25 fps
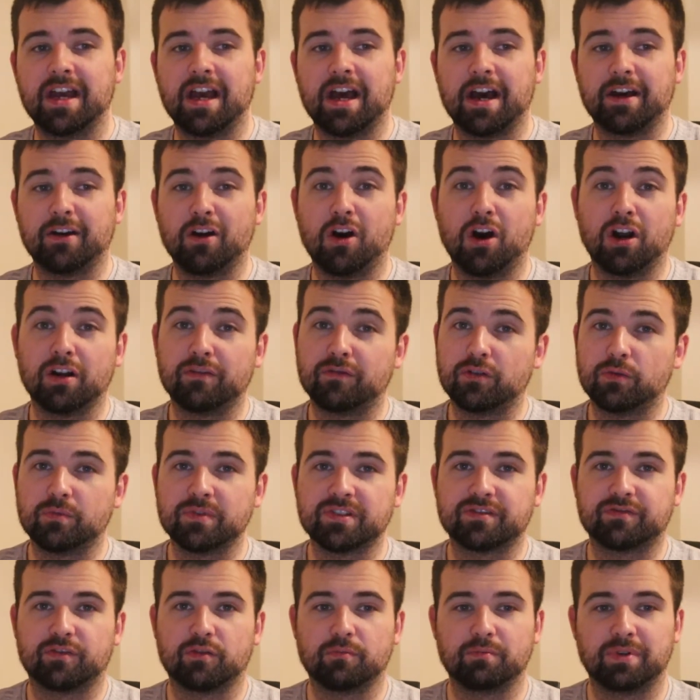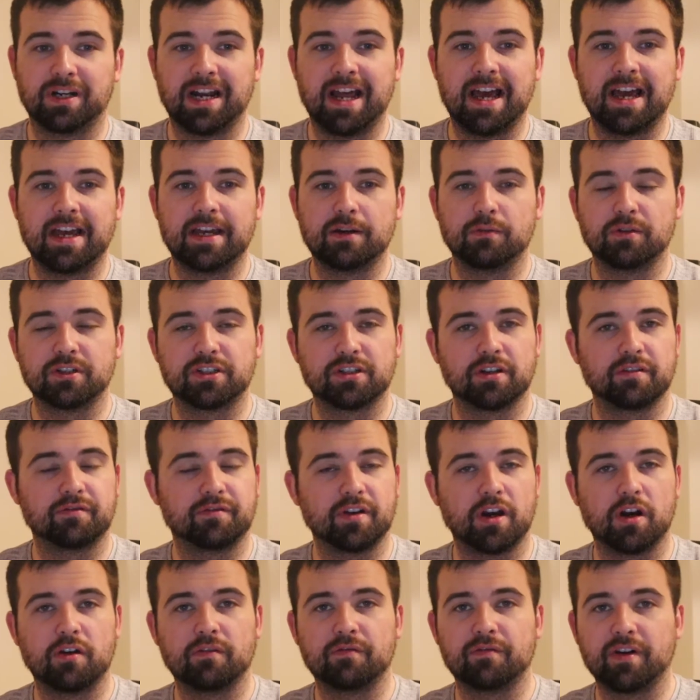and all of it was from play, which I
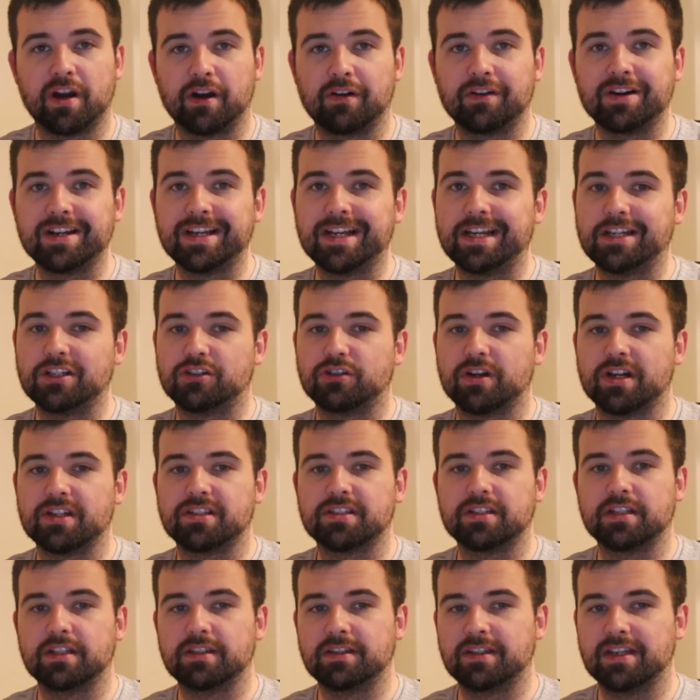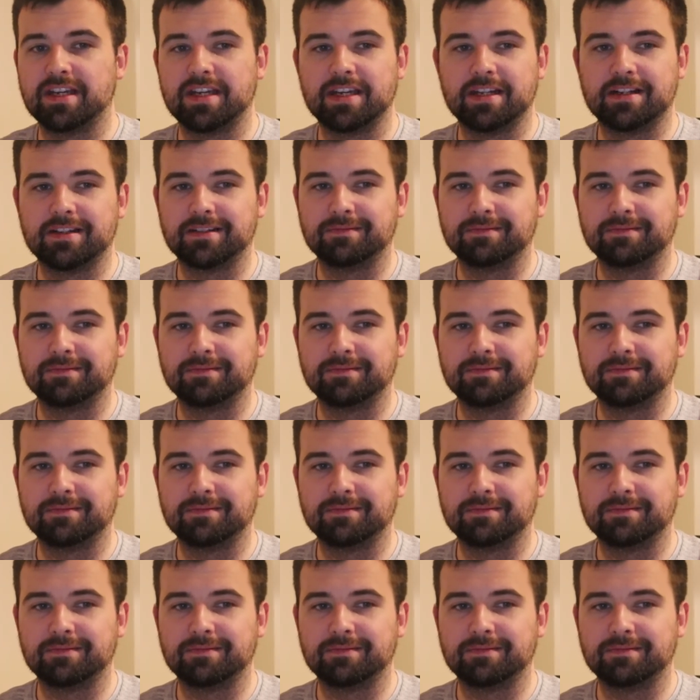found very interesting indeed.